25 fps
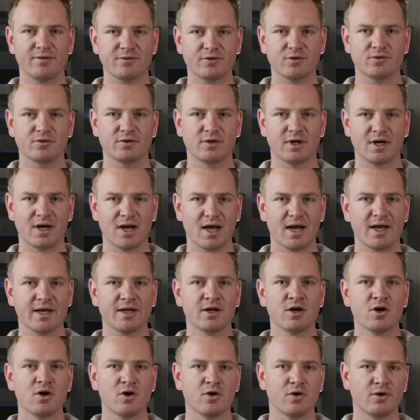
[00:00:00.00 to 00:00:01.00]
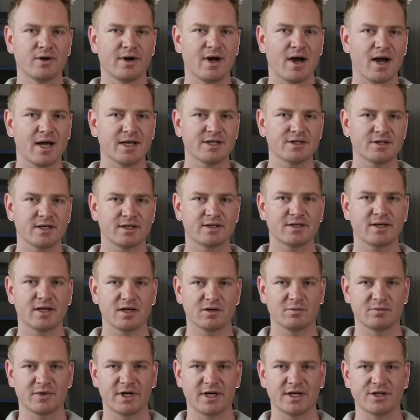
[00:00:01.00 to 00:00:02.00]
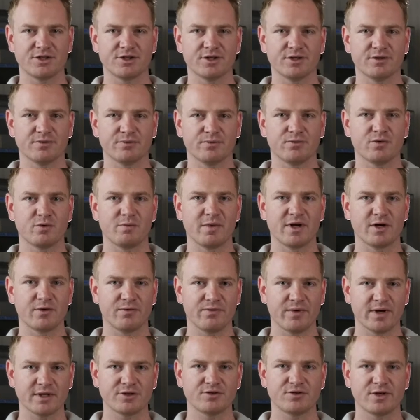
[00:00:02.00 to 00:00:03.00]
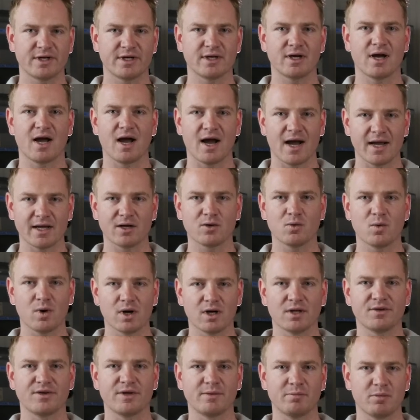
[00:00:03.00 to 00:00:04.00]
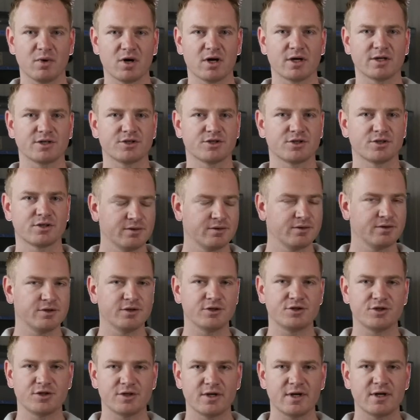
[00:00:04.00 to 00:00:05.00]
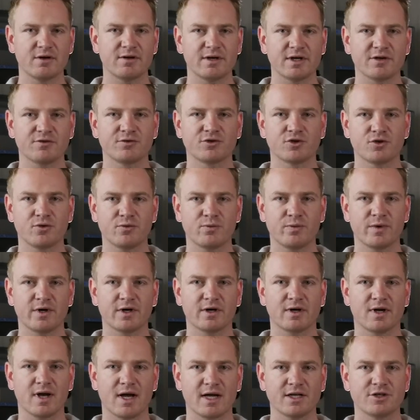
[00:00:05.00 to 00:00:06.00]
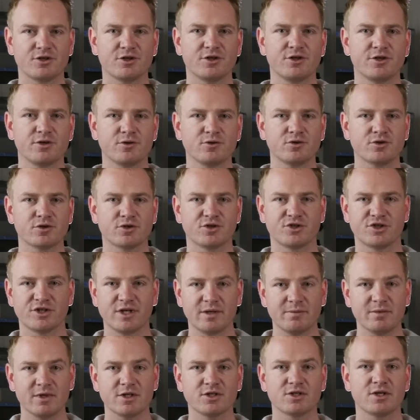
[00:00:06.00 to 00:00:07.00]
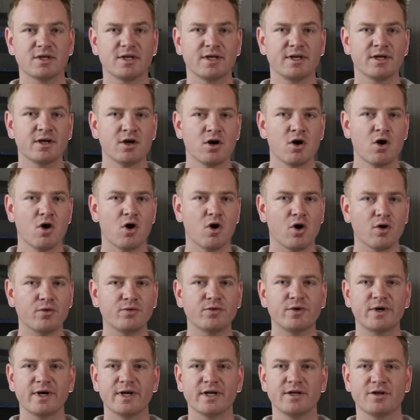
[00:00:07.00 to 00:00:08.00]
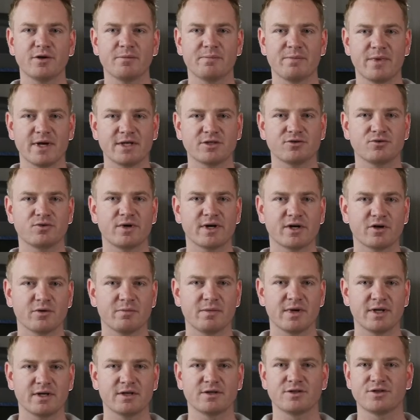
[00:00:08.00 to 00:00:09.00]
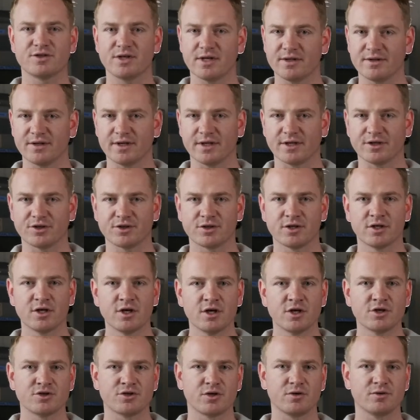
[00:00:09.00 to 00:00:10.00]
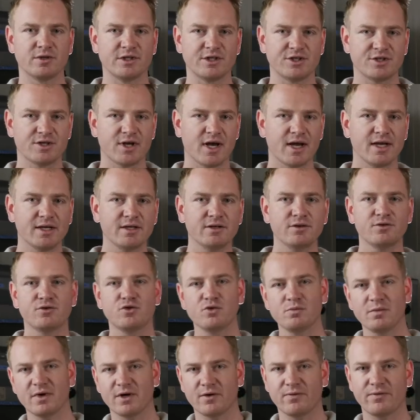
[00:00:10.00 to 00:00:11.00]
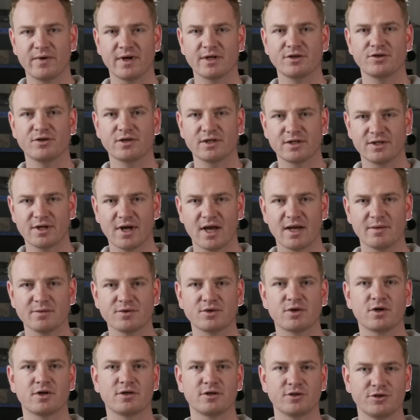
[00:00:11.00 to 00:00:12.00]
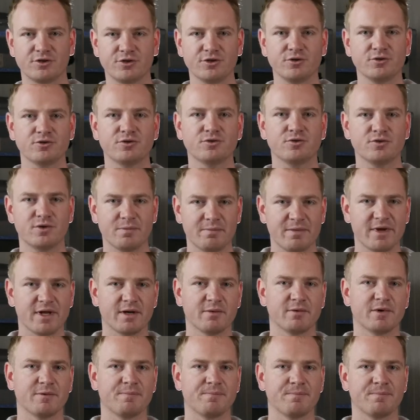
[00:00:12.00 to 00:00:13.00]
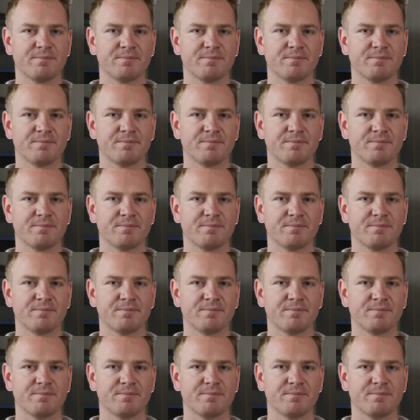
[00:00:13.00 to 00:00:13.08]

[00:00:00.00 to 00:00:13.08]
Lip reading: to rely on eyesight calibration for manufacturing high quality parts. The generic software guides the user seamlessly, offering the best recommended settings, so design to manufacturing times are reduced to the minimum.